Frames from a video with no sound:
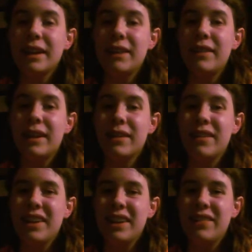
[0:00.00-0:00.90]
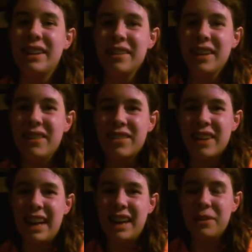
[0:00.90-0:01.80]
that comes out of resolving the love
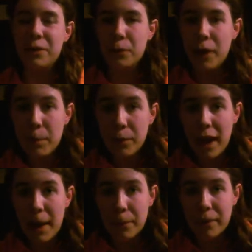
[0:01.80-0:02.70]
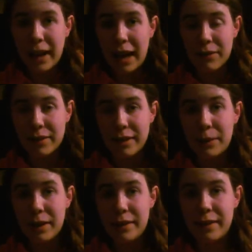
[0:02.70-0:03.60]
triangle, the one plot point I
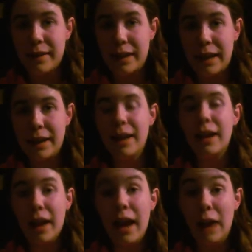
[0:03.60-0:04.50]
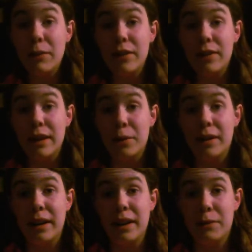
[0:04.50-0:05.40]
really want to see, I want to see
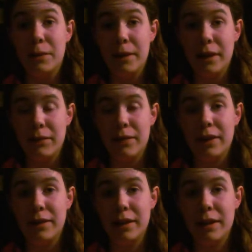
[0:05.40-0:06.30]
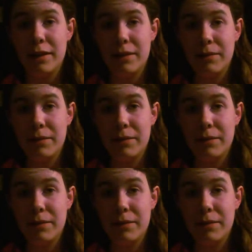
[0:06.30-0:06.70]
Courtney and Gwen become friends again.